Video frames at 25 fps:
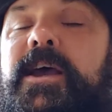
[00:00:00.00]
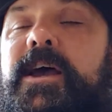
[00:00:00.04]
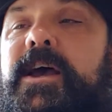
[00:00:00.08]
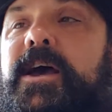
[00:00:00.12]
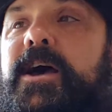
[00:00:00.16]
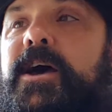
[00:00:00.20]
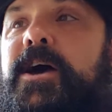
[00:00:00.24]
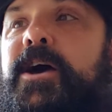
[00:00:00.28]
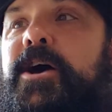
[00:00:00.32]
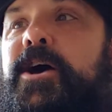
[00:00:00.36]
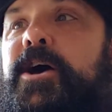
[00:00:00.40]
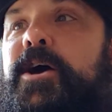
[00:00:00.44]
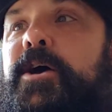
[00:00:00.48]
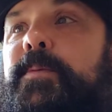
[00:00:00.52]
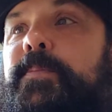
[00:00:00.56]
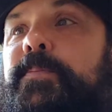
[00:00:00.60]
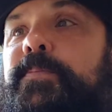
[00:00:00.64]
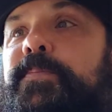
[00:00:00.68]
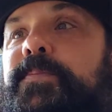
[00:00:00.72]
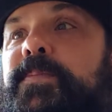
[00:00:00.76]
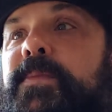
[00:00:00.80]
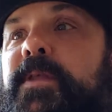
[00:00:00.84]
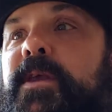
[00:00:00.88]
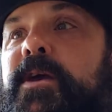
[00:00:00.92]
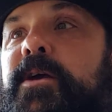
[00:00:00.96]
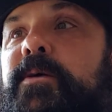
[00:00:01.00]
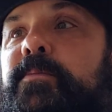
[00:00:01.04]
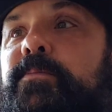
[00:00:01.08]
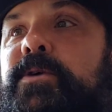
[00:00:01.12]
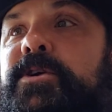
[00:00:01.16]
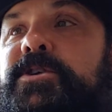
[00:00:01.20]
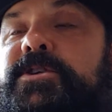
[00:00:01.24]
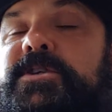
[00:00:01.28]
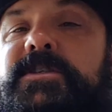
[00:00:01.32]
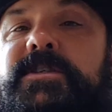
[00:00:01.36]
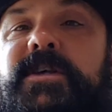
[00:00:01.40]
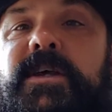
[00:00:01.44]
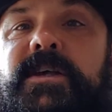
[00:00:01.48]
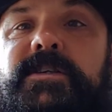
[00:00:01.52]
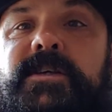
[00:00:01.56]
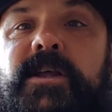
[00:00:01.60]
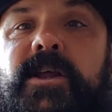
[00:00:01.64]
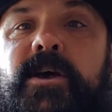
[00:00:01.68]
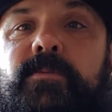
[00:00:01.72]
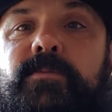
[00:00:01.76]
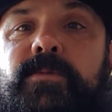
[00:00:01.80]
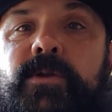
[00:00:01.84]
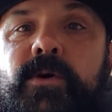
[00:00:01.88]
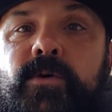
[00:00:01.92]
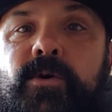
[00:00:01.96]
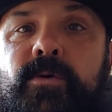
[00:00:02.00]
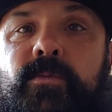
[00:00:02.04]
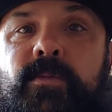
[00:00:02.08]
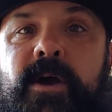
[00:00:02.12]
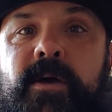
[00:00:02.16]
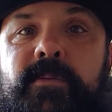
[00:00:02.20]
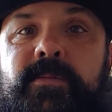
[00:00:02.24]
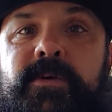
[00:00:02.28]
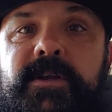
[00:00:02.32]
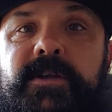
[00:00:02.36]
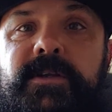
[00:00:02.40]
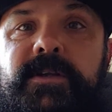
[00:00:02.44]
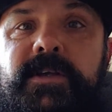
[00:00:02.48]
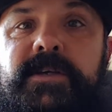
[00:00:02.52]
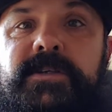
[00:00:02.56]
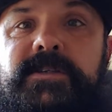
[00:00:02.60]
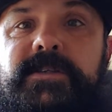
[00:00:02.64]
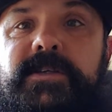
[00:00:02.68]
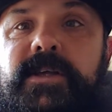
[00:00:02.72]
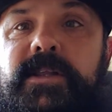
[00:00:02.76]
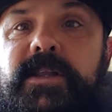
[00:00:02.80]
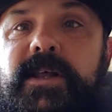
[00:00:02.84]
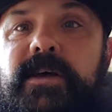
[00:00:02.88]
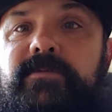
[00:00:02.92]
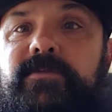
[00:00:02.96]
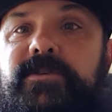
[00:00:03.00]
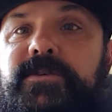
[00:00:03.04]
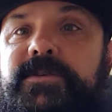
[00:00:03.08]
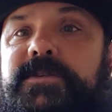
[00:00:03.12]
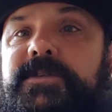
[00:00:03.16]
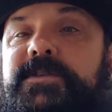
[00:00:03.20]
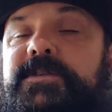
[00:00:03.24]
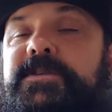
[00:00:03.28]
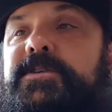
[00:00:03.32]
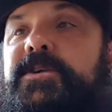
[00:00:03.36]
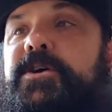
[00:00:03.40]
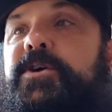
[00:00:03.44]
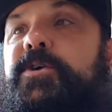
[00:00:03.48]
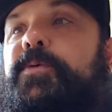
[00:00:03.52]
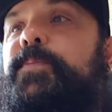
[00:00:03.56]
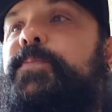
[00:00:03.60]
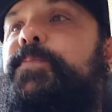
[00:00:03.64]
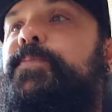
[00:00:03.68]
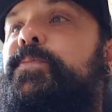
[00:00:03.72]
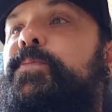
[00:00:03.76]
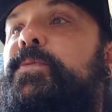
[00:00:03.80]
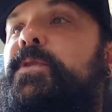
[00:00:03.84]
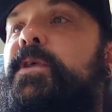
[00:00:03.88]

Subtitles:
but just things that help lower my PTSD levels. So,